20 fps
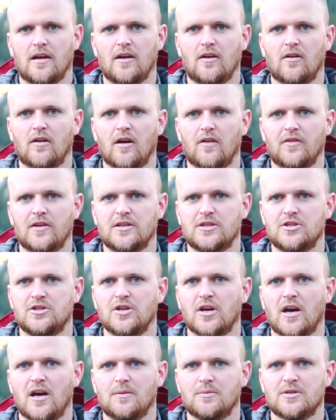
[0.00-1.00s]
here on this
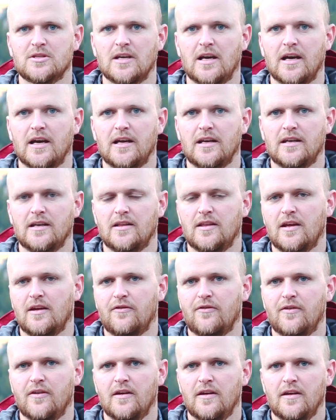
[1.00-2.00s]
job site,
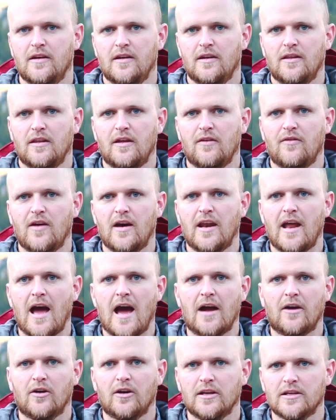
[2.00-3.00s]
they've, they've had
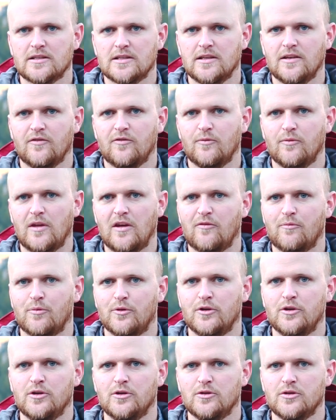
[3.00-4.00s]
aggregates they've, they've
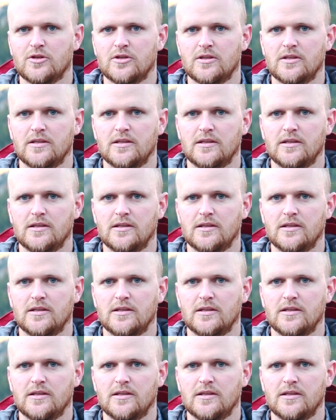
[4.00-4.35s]
produced